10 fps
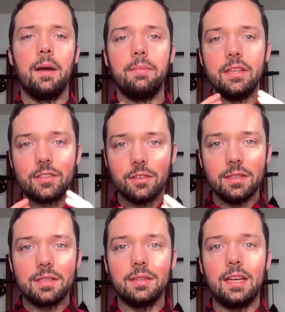But it's good
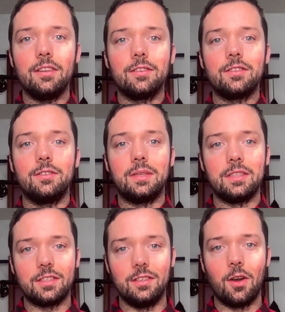to let your
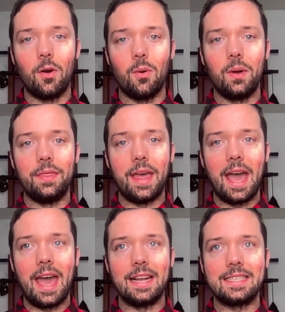students know
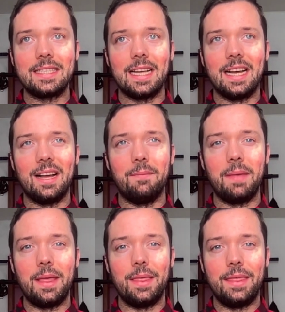that
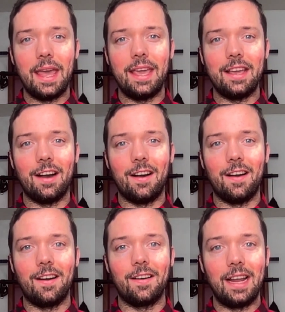they
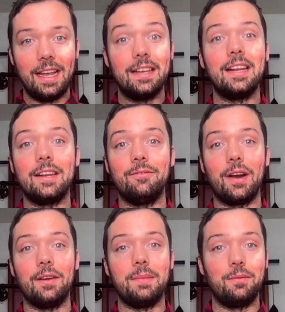are in an
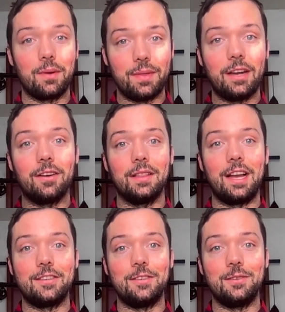environment where they are
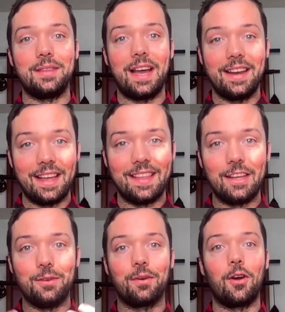allowed to do that and that
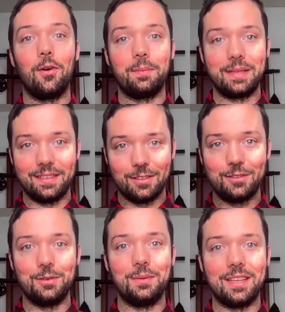you are open
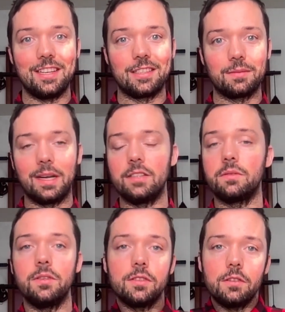to this, right? So
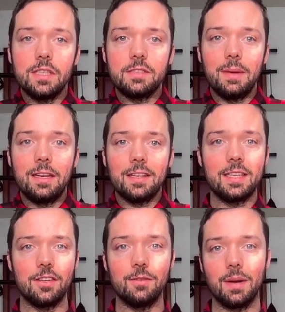your students may not
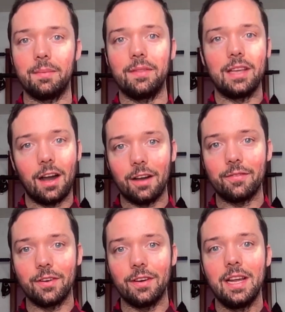take you up on the
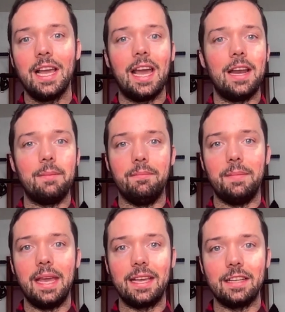offer, and it
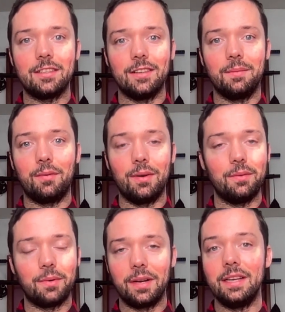may get to a point
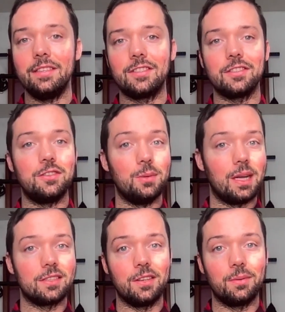where it is just you
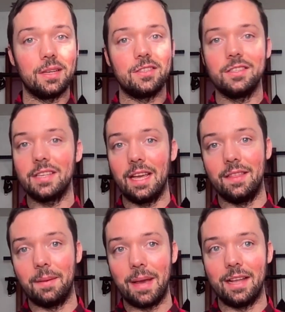asking questions and
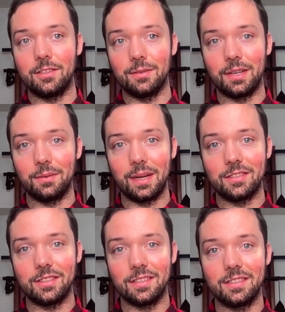them answering
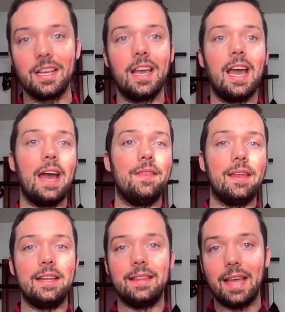questions. And then
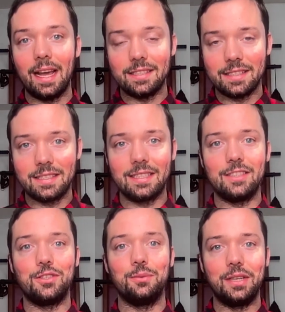in that
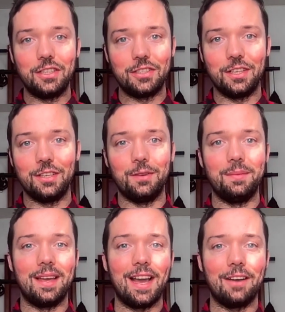situation, you
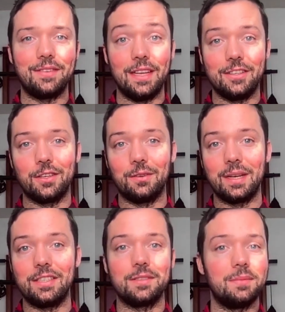may have to
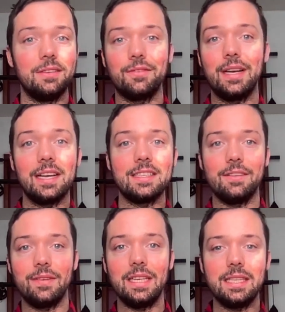integrate some different
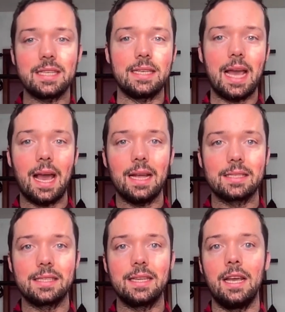activities and
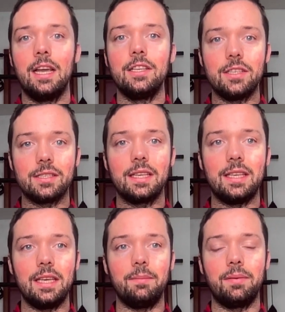tasks just to
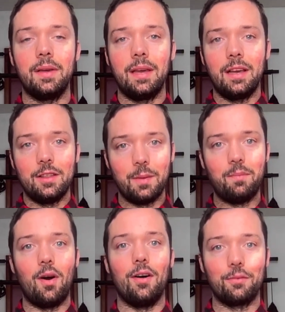keep the
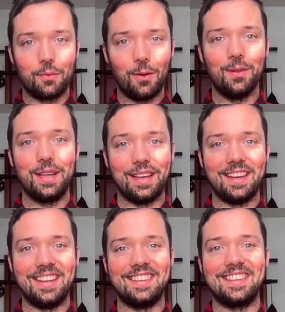ball rolling
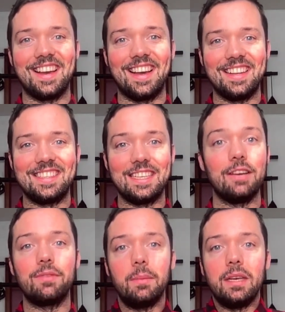and to give
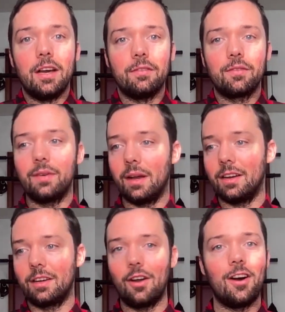them enough
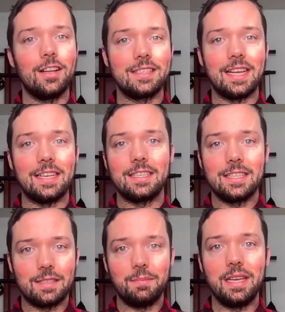content to
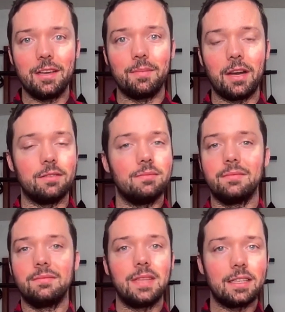speak about.
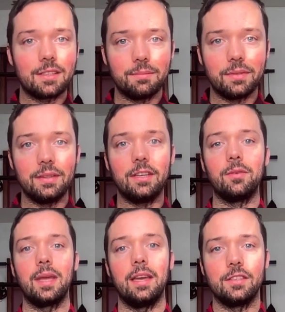That's completely
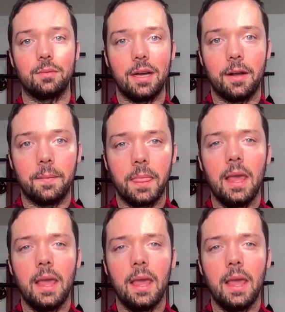okay as well.